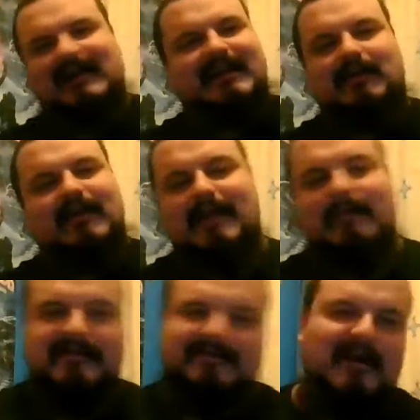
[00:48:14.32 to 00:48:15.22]
click on that
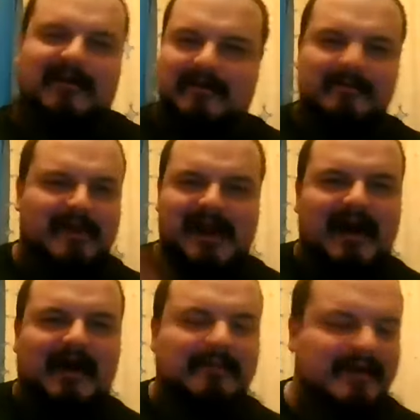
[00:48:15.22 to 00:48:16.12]
motherfucker and bring it
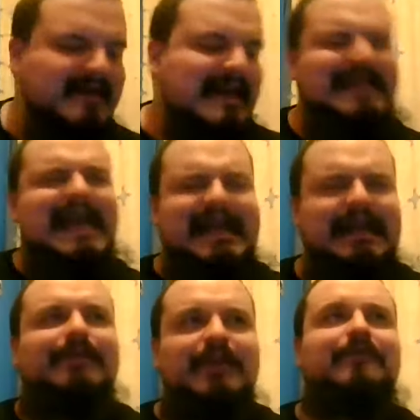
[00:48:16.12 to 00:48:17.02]
up. But yeah,
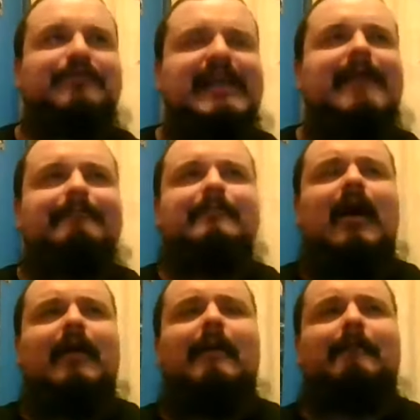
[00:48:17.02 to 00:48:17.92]
you sent.
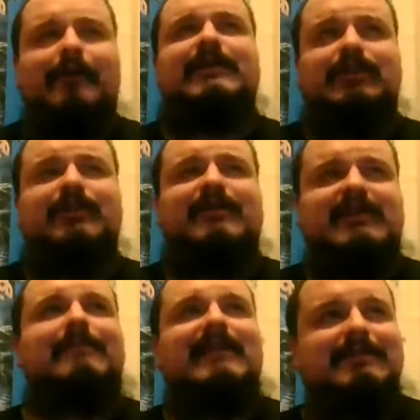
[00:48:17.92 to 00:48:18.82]
I'm pretty sure you
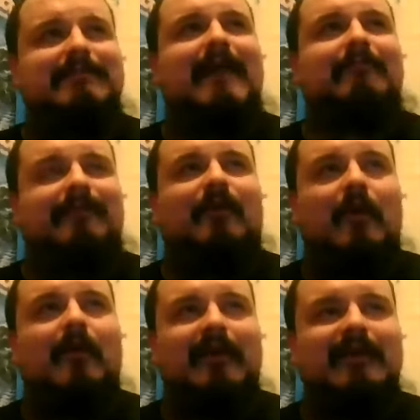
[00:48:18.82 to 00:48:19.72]
sent me the spam
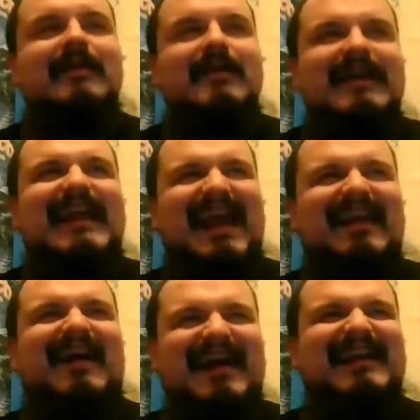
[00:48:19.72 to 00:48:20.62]
before, and yeah,
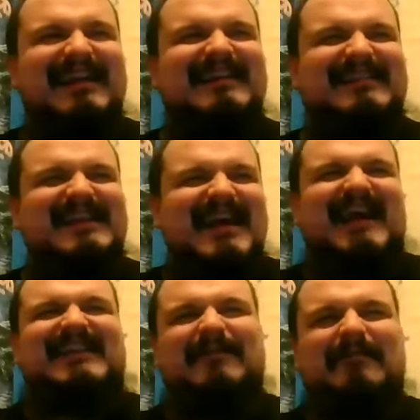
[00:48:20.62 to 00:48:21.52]
no,
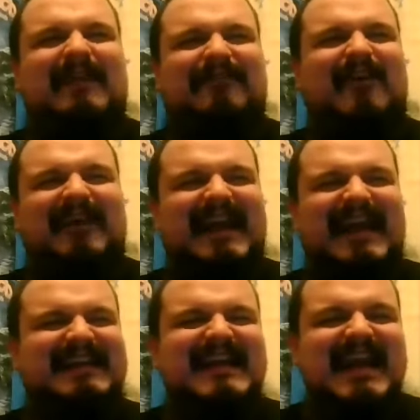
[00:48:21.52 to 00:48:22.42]
it's a bit of
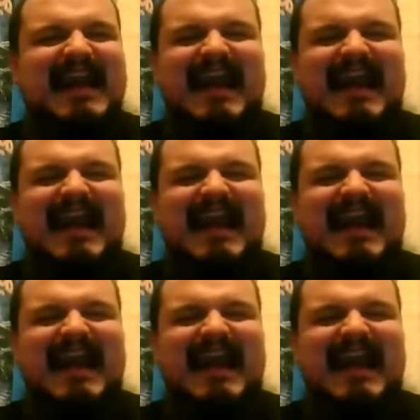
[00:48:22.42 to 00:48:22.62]
fucking.